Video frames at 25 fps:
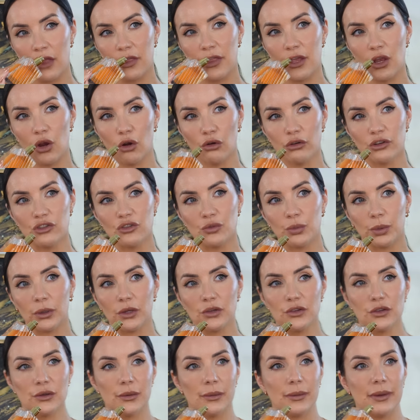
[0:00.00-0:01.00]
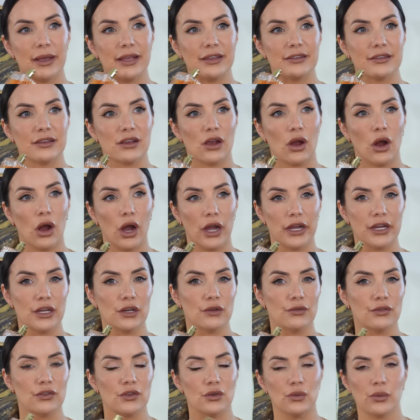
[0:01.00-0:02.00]
The orange blossom is
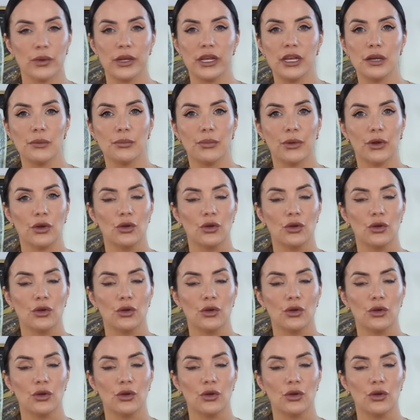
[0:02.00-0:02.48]
kind of sweet,